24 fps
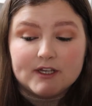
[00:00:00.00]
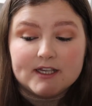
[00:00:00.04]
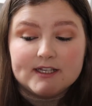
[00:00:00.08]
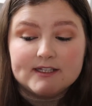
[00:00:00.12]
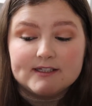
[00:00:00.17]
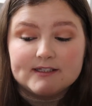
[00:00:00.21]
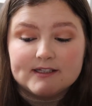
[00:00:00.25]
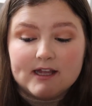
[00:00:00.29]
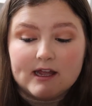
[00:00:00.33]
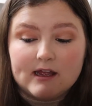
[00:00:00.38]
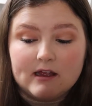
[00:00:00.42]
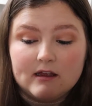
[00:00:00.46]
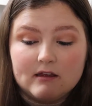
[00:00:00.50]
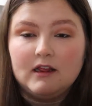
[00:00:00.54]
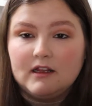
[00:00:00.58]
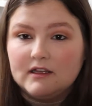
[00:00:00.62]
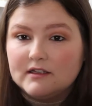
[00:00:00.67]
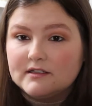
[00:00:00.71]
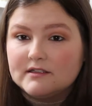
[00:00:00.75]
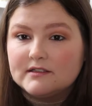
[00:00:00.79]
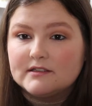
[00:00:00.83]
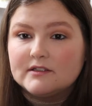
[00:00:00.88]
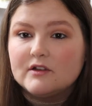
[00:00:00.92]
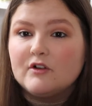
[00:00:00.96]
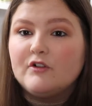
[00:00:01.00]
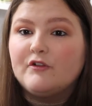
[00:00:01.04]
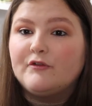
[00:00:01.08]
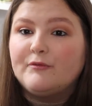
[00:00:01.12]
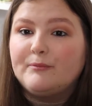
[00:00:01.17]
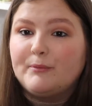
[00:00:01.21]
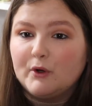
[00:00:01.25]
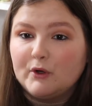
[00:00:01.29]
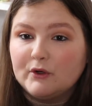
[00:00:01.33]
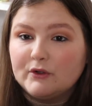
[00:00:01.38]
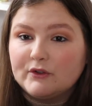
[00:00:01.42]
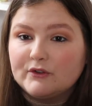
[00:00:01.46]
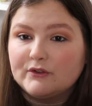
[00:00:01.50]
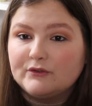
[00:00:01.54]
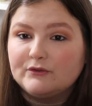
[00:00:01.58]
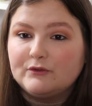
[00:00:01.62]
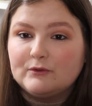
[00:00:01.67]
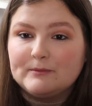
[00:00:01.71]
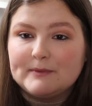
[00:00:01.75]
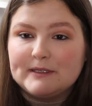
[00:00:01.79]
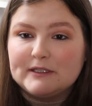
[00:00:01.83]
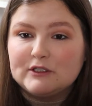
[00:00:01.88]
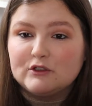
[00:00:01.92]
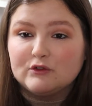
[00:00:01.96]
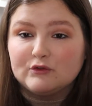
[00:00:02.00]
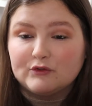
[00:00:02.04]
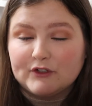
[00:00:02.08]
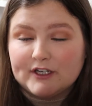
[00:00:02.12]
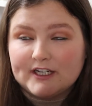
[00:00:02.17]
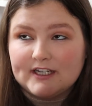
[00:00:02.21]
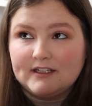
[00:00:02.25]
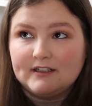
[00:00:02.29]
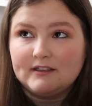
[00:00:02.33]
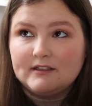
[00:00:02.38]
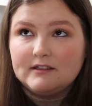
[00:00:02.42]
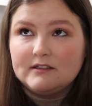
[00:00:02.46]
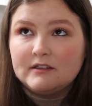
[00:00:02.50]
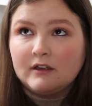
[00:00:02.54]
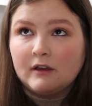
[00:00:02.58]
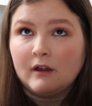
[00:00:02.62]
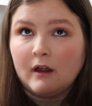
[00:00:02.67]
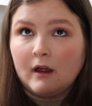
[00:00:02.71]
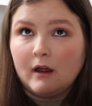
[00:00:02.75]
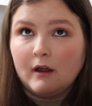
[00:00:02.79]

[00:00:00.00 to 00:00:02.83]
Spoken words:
a set list of books for me to read.